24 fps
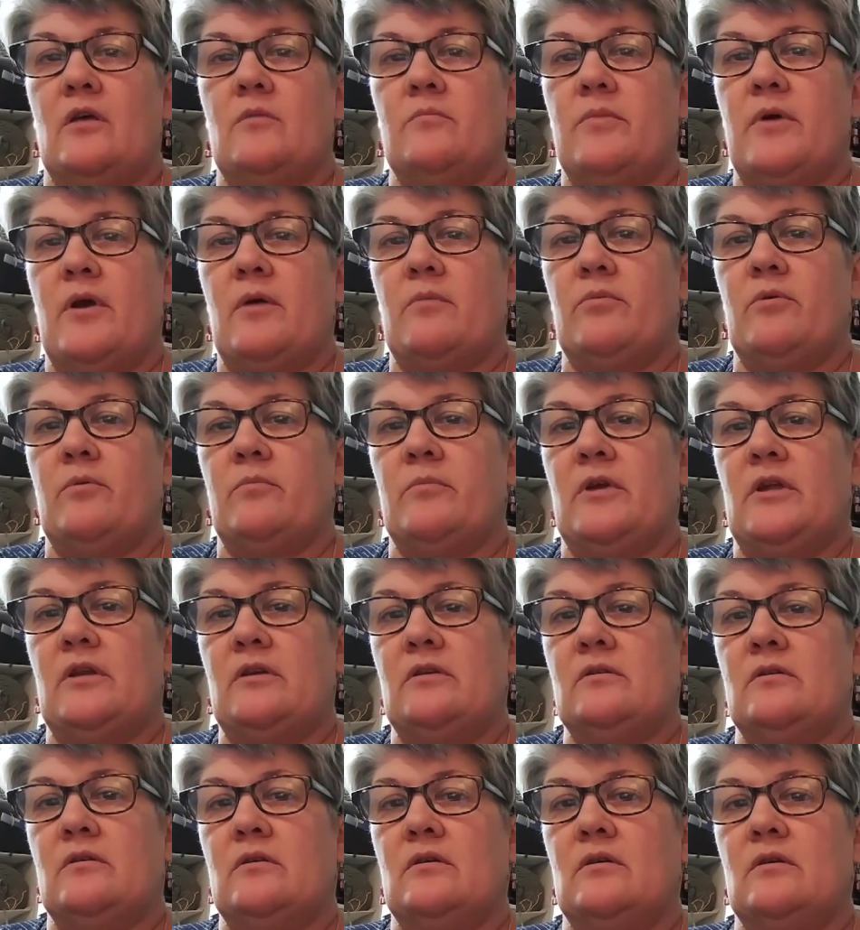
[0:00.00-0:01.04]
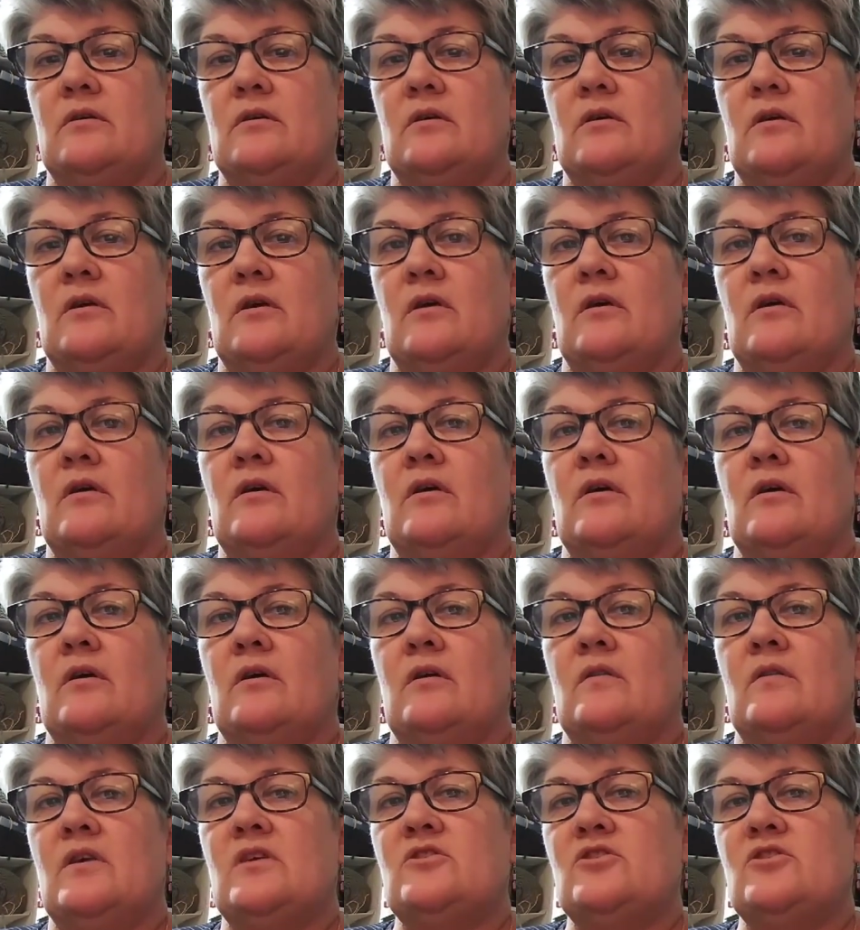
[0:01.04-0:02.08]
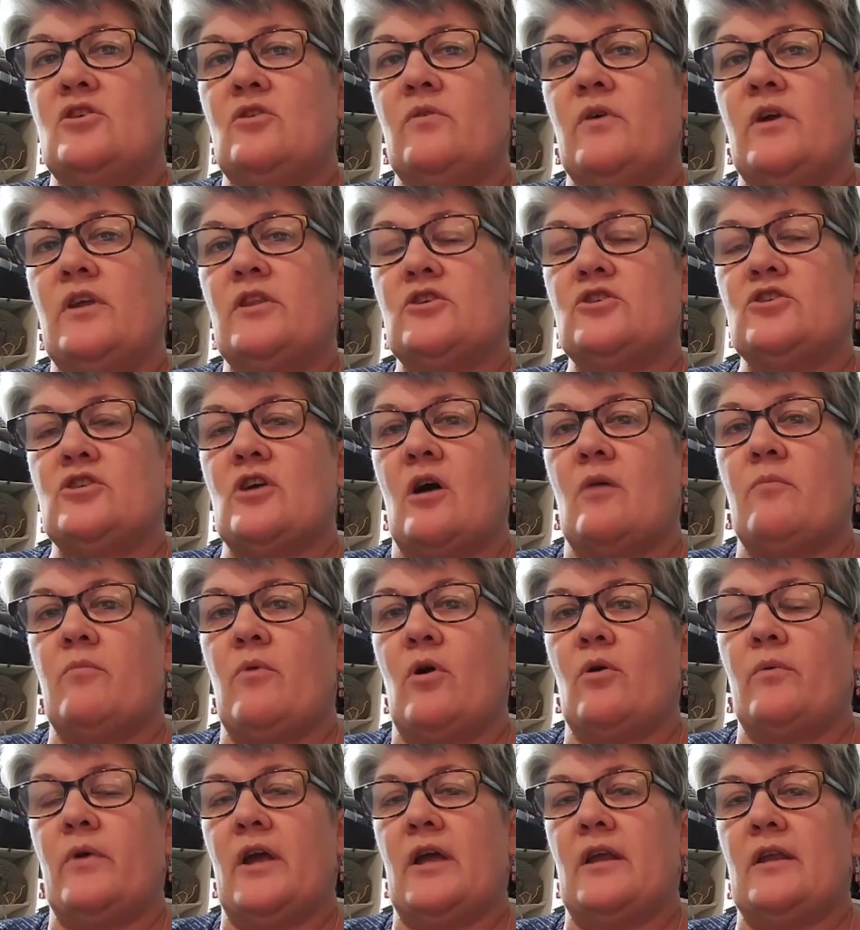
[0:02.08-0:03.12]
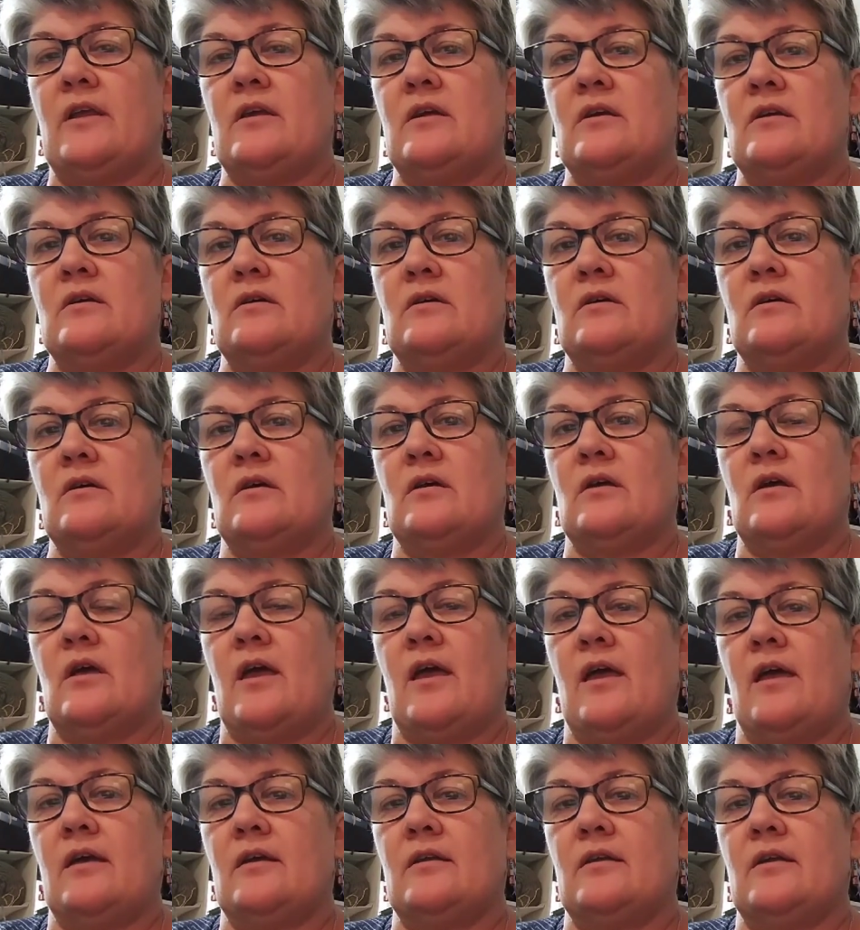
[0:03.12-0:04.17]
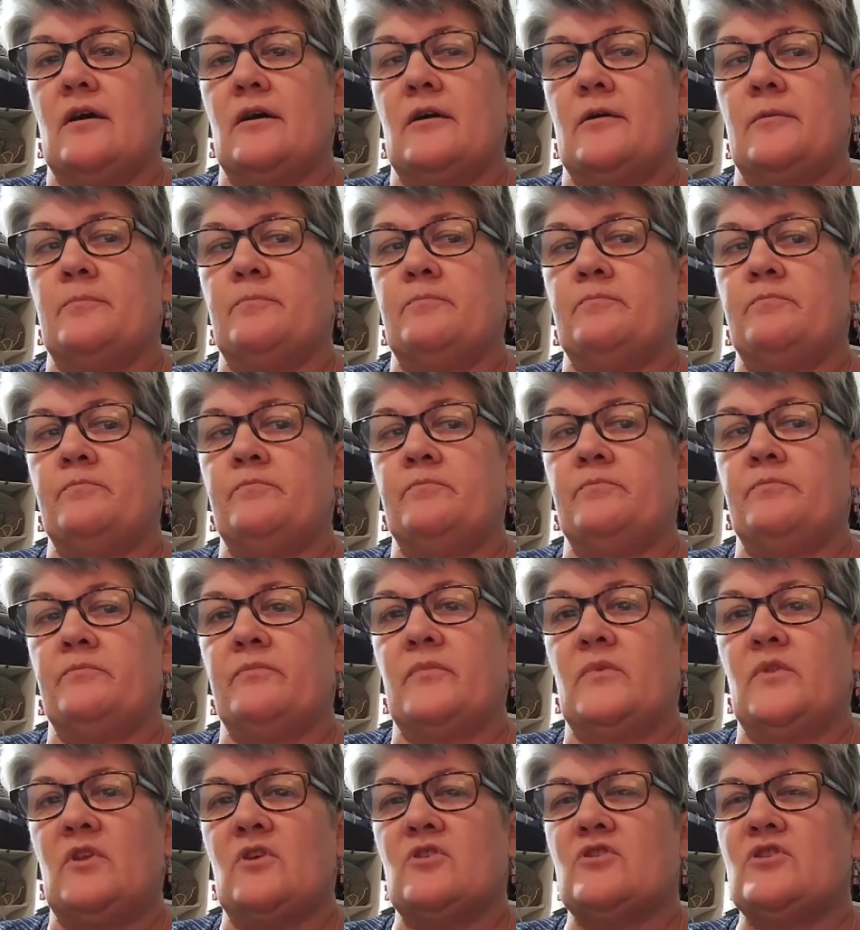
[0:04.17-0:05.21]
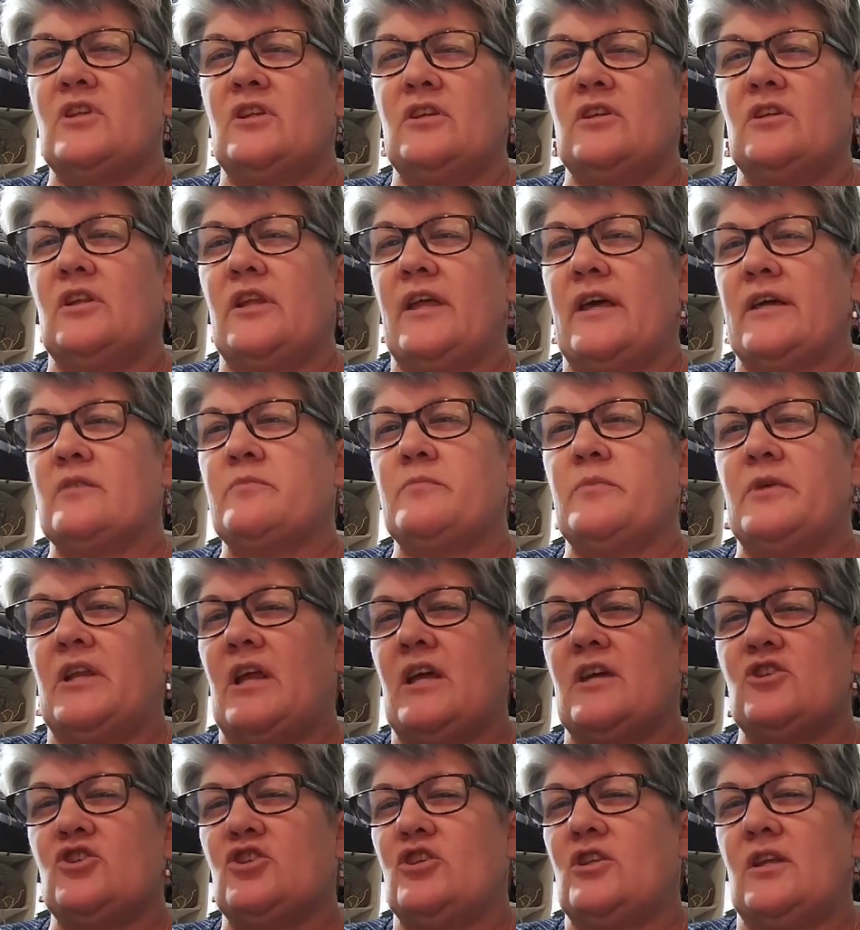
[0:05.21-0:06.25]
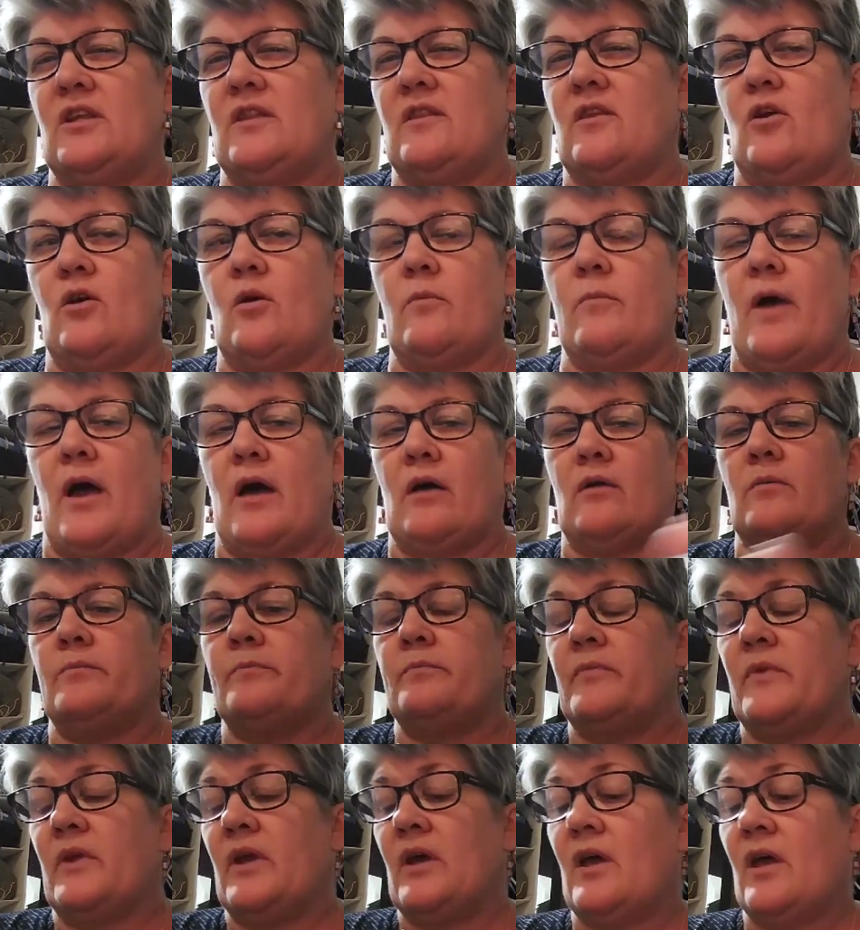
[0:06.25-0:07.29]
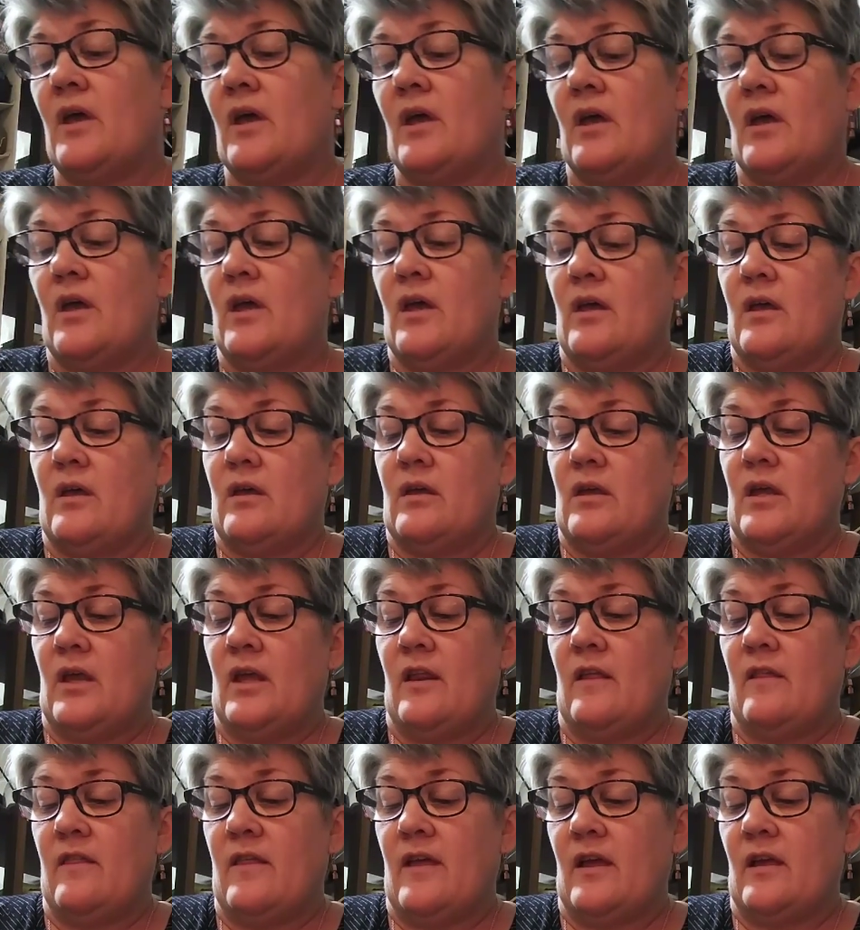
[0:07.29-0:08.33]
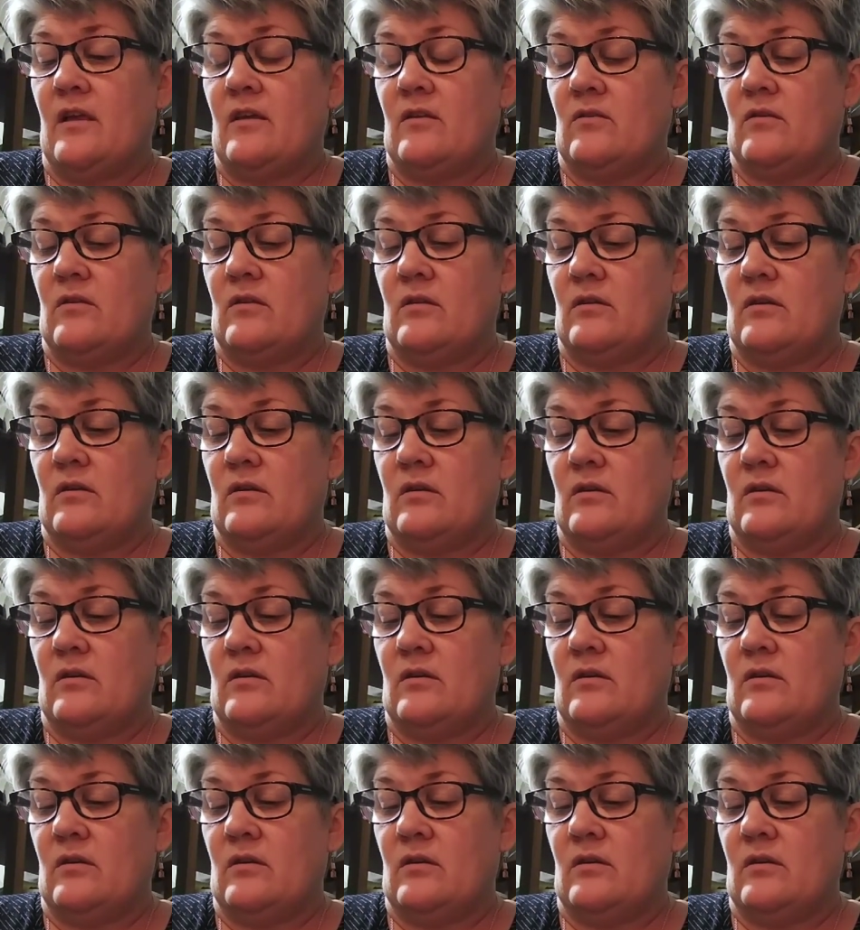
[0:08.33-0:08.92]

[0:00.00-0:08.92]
and peppermint. These 2 are in the shop already, and there's a little explanation in there about them. Anything,